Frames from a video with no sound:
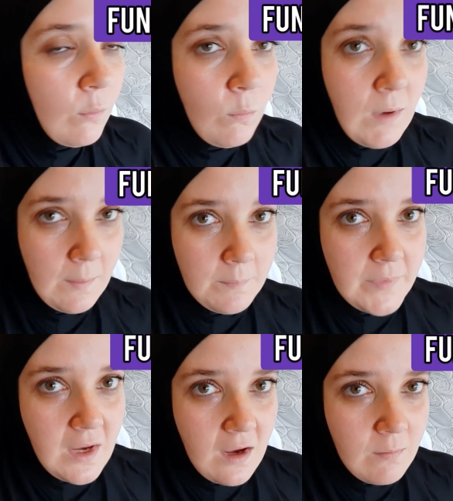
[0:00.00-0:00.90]
well,
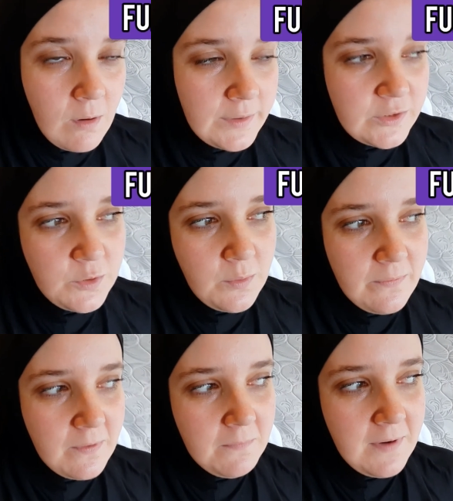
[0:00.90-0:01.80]
I'm going to do a
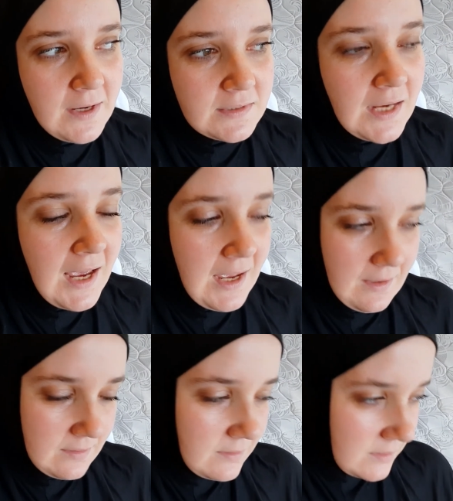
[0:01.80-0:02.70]
fun fact.
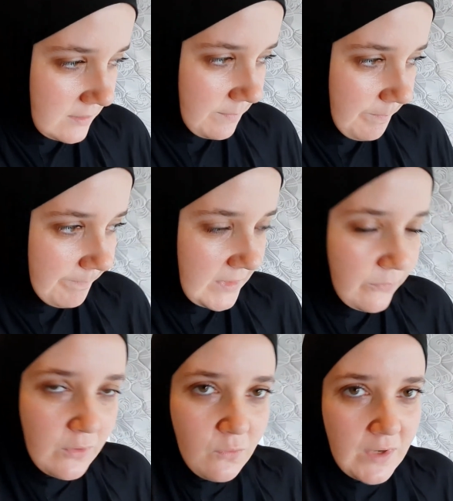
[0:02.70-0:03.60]
And the
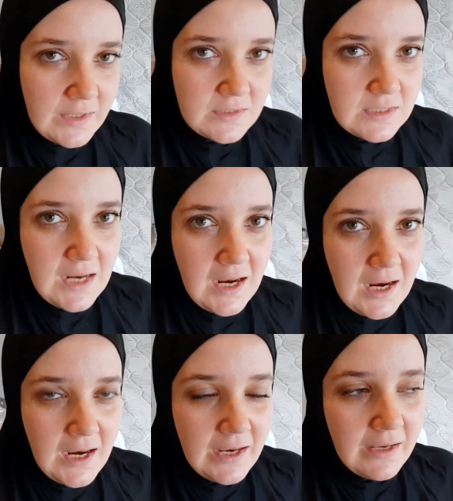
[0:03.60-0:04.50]
fun fact
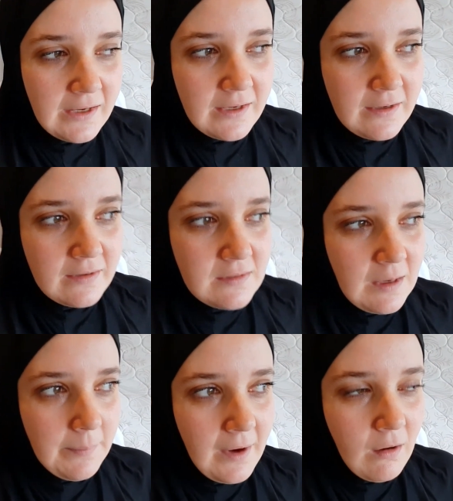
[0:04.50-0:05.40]
today is
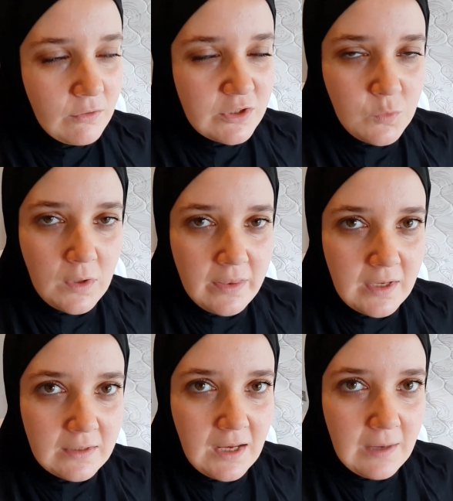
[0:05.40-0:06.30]
about just one
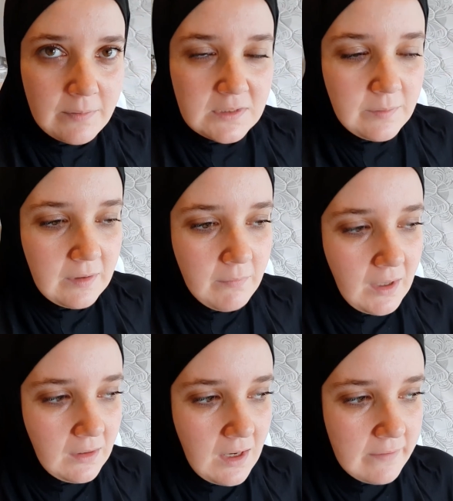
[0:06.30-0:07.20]
thing that happened to me in my
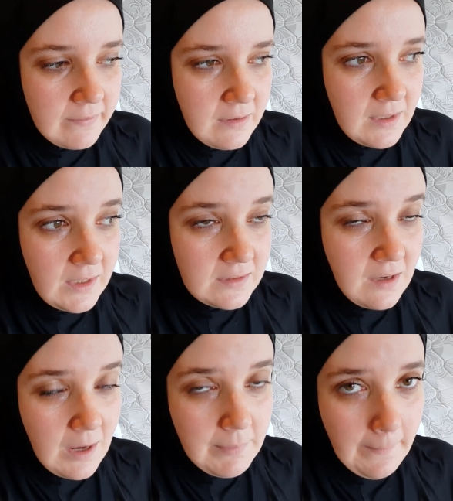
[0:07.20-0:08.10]
life, and that is
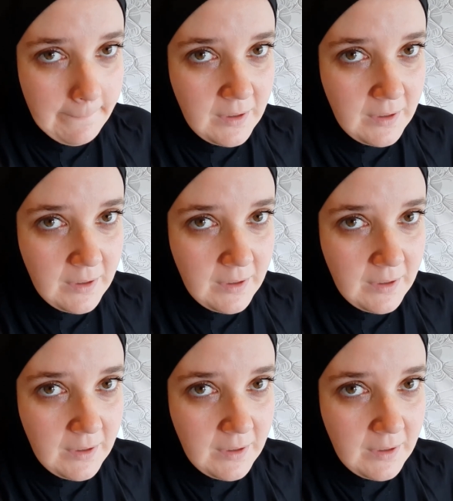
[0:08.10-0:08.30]
I met